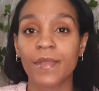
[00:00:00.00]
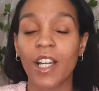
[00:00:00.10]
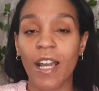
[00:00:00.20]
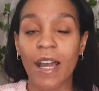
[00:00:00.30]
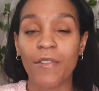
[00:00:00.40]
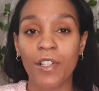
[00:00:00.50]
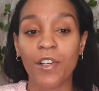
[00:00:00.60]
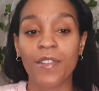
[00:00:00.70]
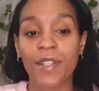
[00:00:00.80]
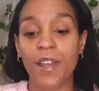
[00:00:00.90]
I have a
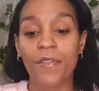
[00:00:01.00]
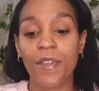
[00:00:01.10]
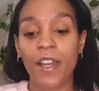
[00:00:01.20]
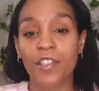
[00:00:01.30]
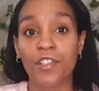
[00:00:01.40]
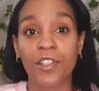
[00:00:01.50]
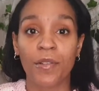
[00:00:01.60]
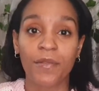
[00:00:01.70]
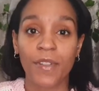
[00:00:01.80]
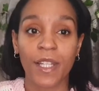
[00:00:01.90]
lot of stuff that I just
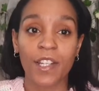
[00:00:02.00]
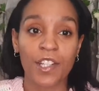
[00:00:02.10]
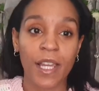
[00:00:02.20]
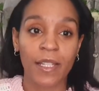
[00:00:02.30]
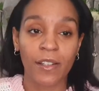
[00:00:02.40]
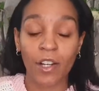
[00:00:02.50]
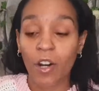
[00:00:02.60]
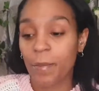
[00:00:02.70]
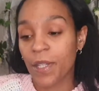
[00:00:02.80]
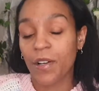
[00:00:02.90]
don't finish and I
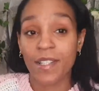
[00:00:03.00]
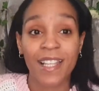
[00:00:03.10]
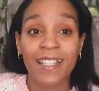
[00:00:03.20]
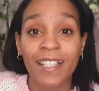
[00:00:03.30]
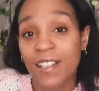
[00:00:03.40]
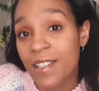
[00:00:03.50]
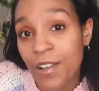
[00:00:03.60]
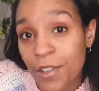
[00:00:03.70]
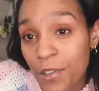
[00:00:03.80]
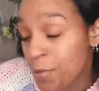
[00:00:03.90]
can't be asked, and then I
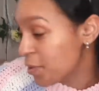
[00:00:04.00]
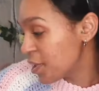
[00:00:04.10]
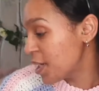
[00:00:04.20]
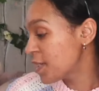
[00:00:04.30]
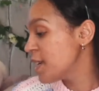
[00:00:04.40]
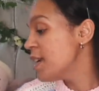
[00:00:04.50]
start a new project.